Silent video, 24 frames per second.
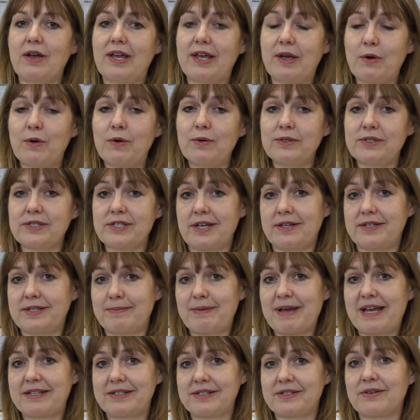It also
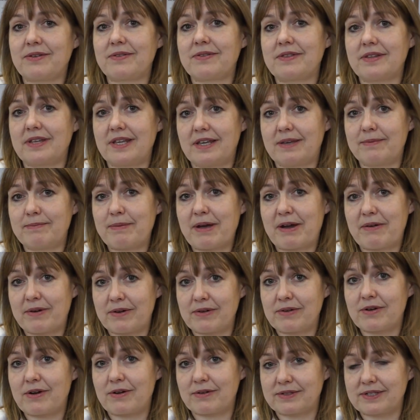depends on the
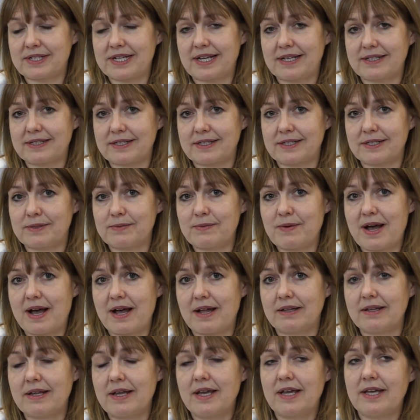burial context as
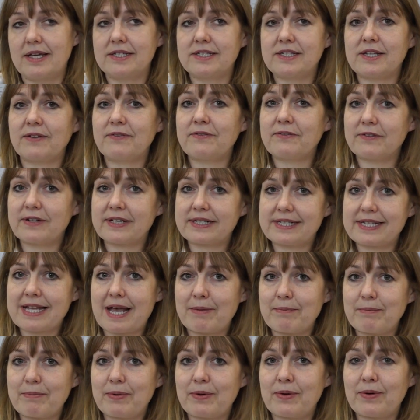well. So, for
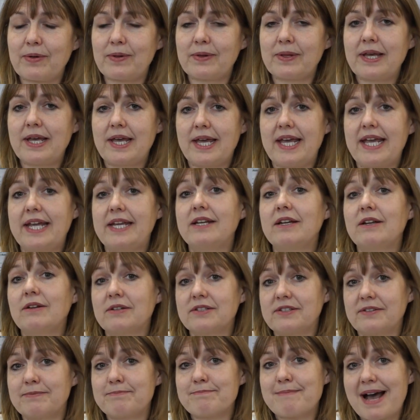example, in a
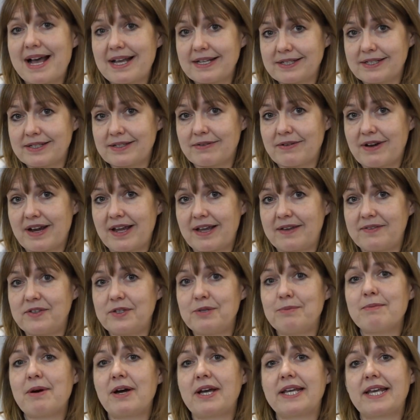lot of mass
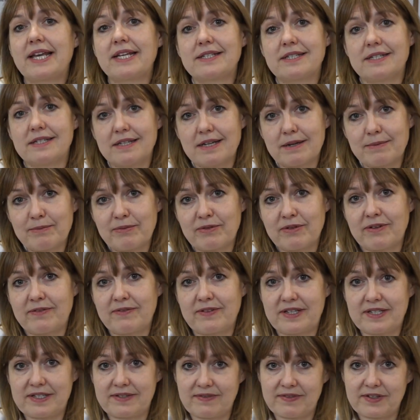graves, you might get a number
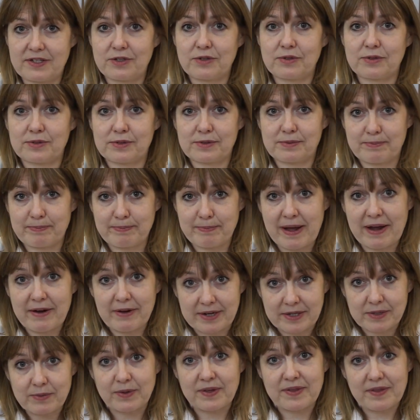of individuals
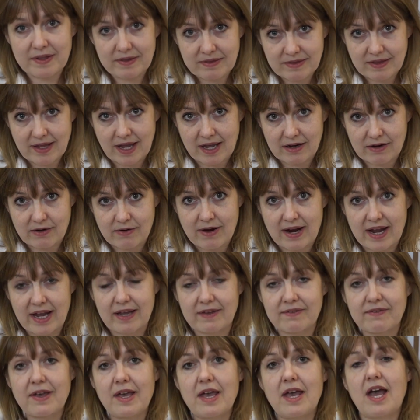buried within that
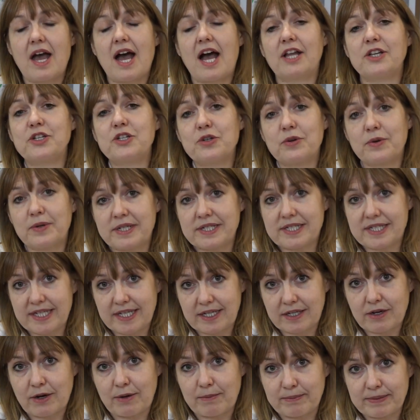grave, and during
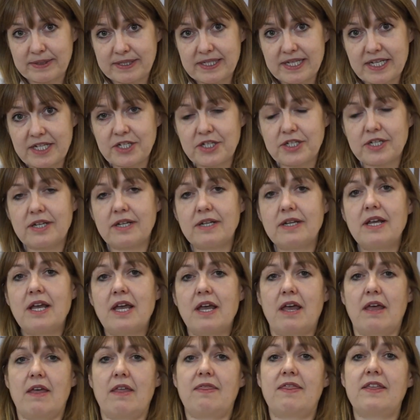decomposition,
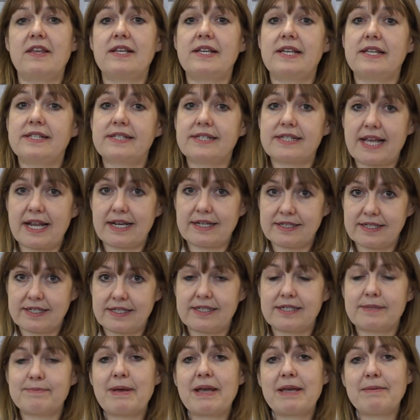the
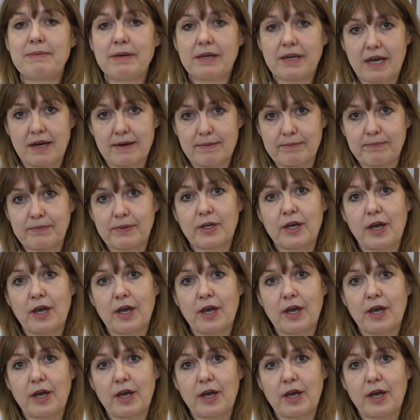skeletons may become